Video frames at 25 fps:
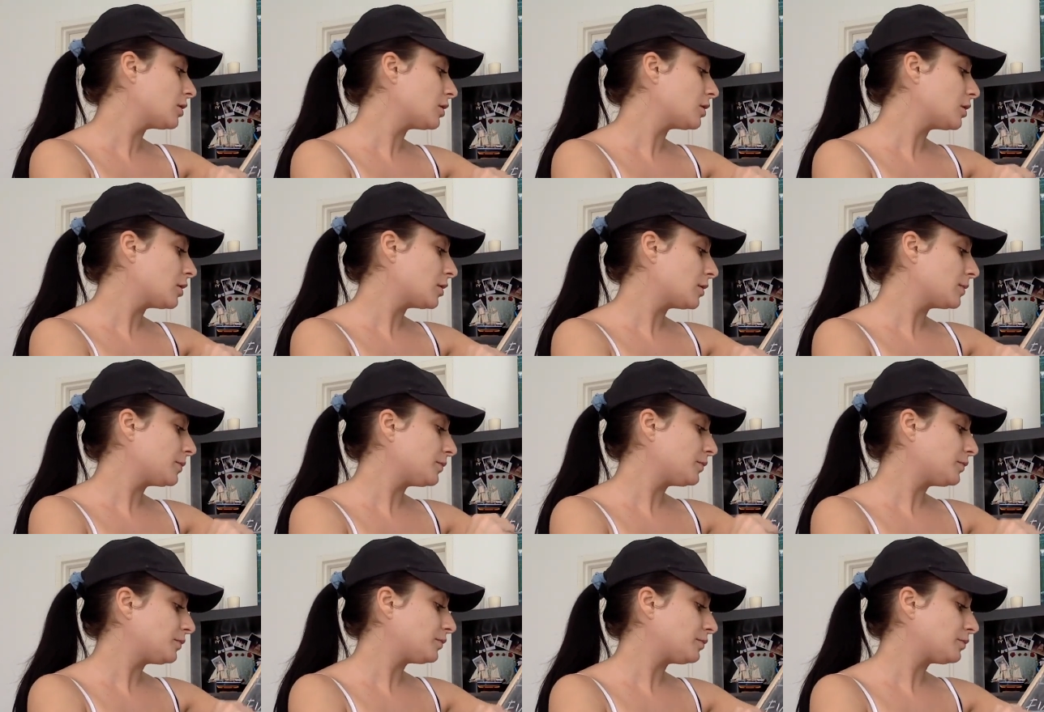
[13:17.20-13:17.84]

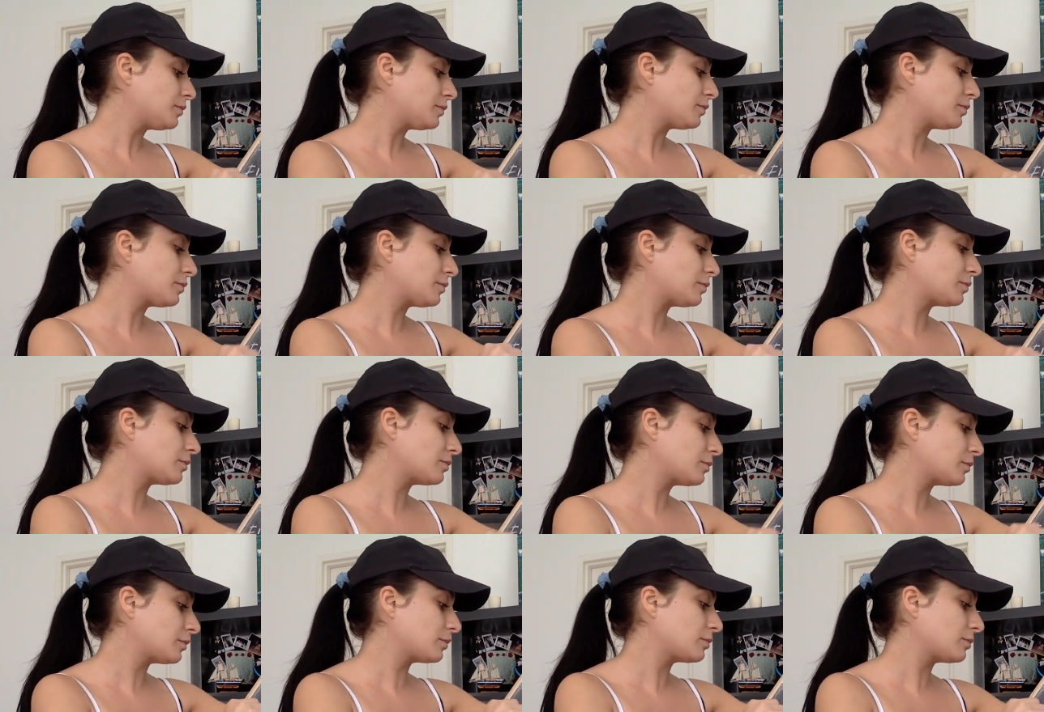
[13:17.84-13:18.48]

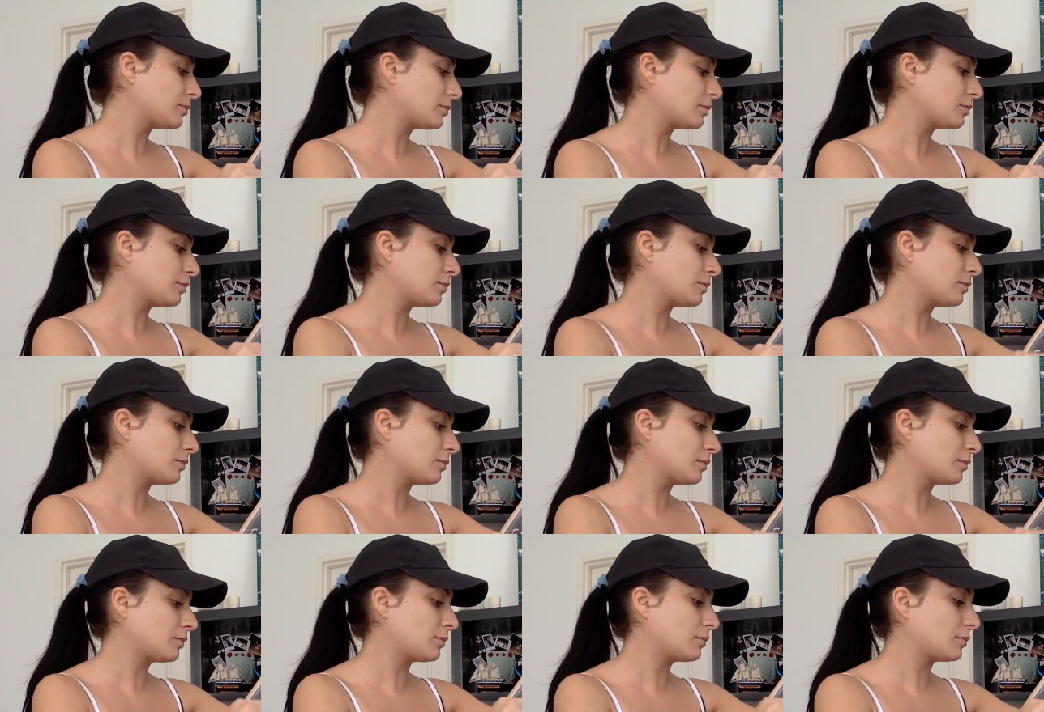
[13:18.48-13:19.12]

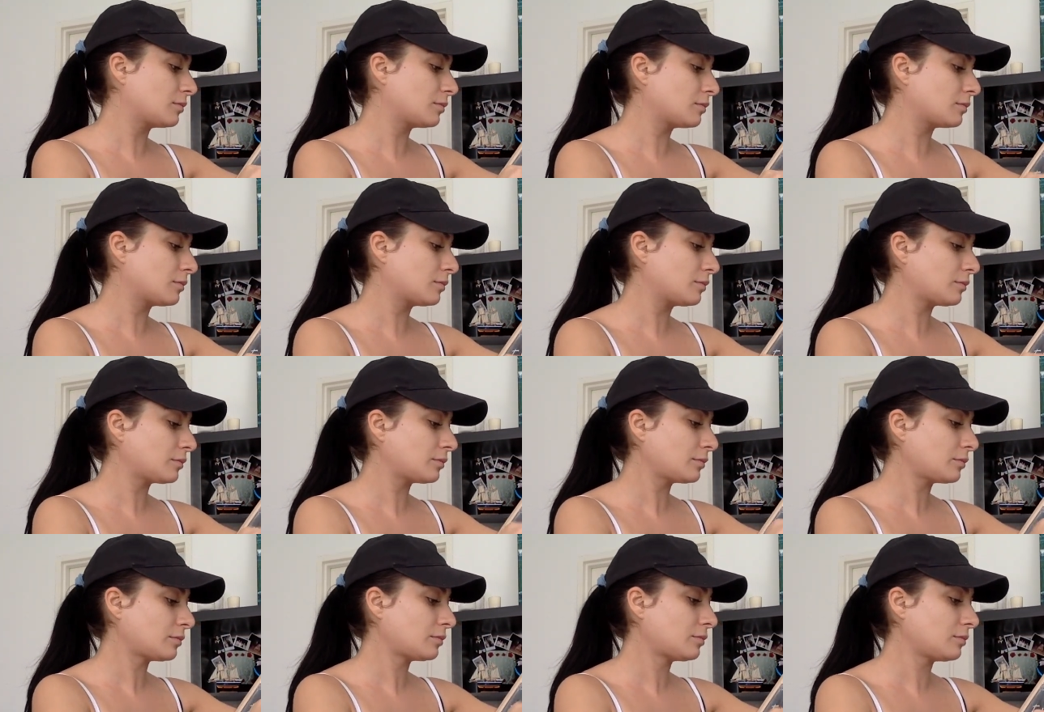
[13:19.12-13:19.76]

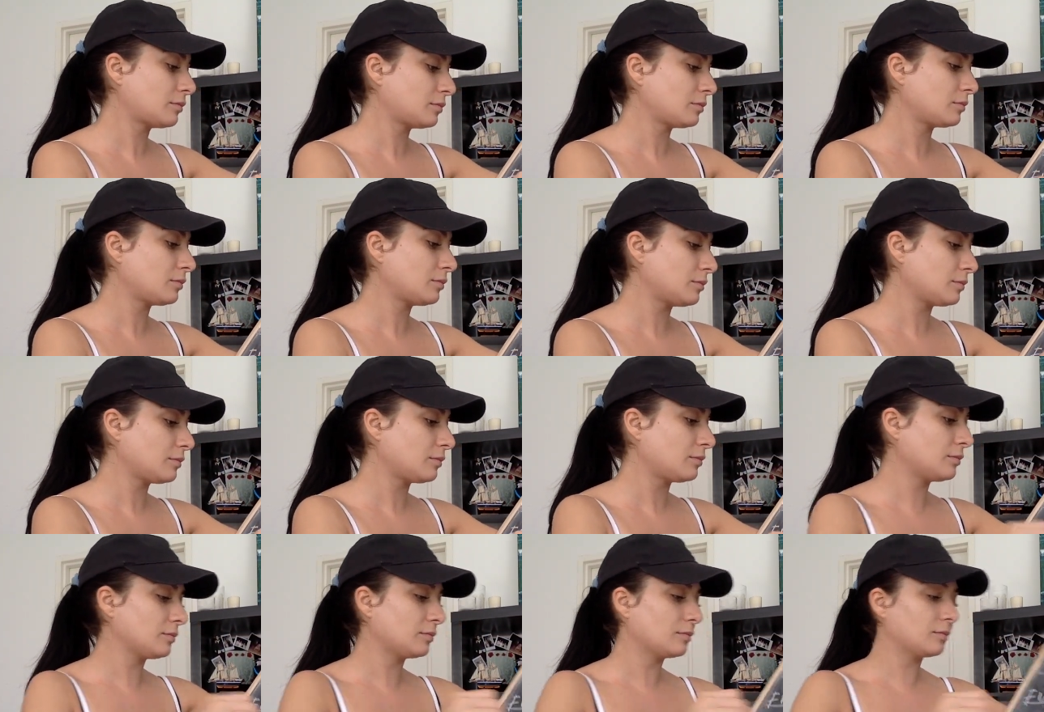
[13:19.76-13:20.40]

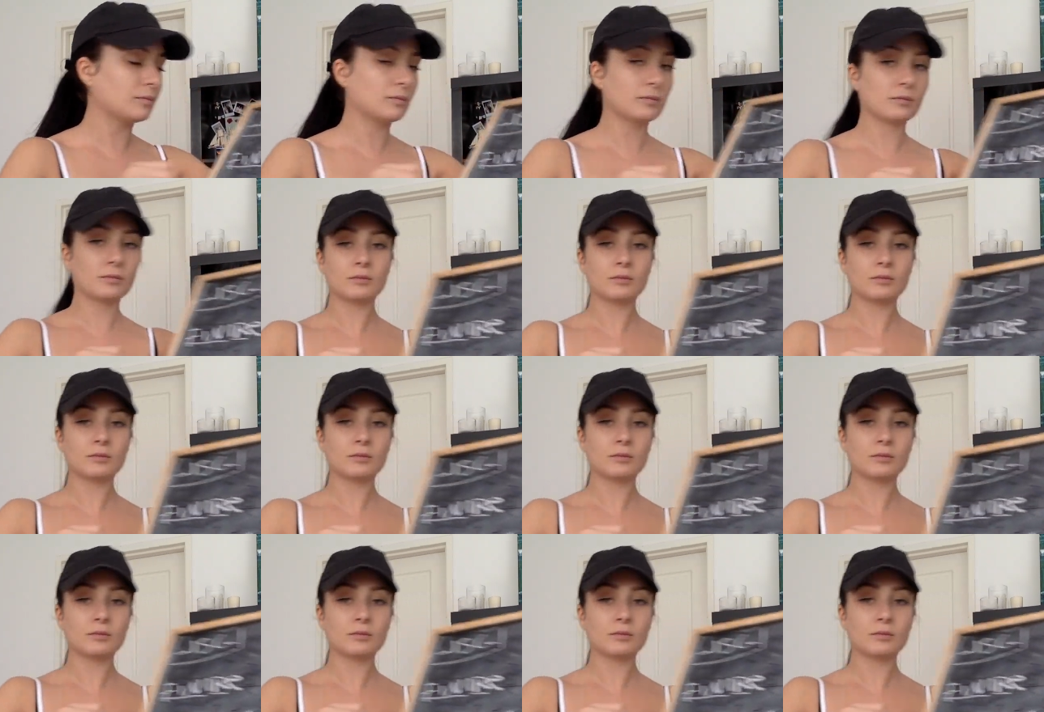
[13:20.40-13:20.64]
No one is speaking in this clip.